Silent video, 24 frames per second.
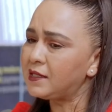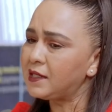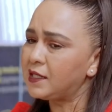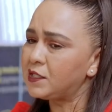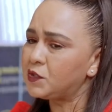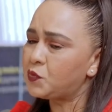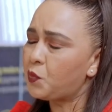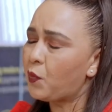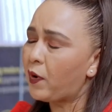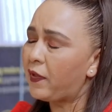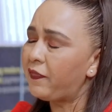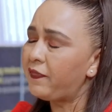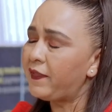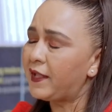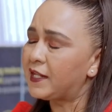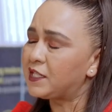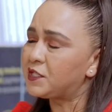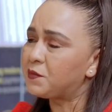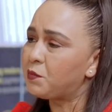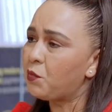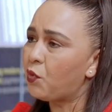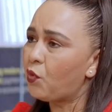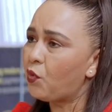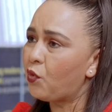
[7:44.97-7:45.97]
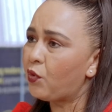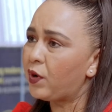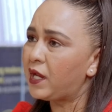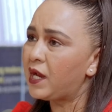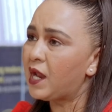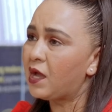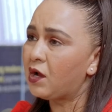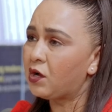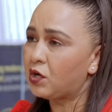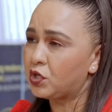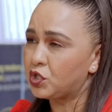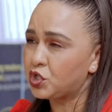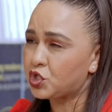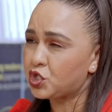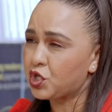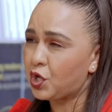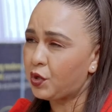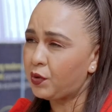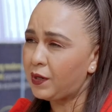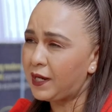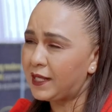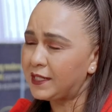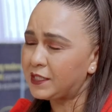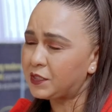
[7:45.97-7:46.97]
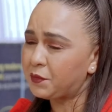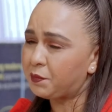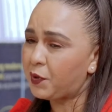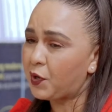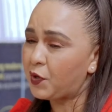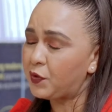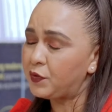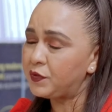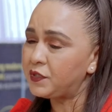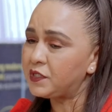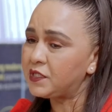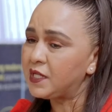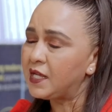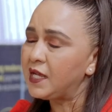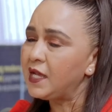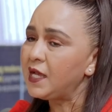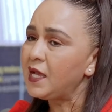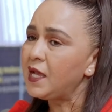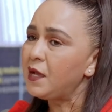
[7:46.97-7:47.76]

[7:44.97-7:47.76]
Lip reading: is one that's more in our control, I suppose.